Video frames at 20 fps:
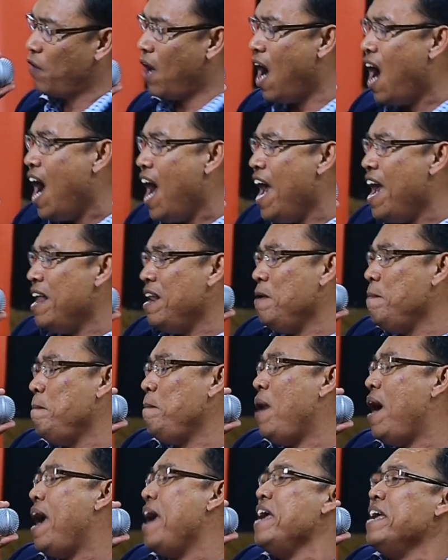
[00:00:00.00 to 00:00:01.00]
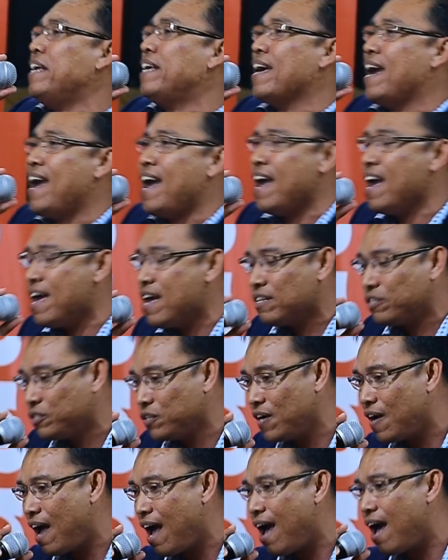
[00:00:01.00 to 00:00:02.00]
to finally make it
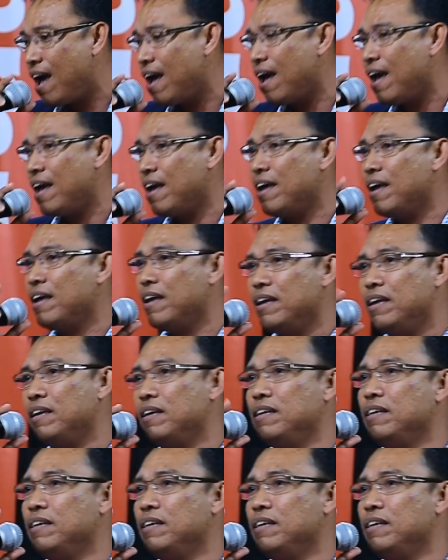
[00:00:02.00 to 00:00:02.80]
right?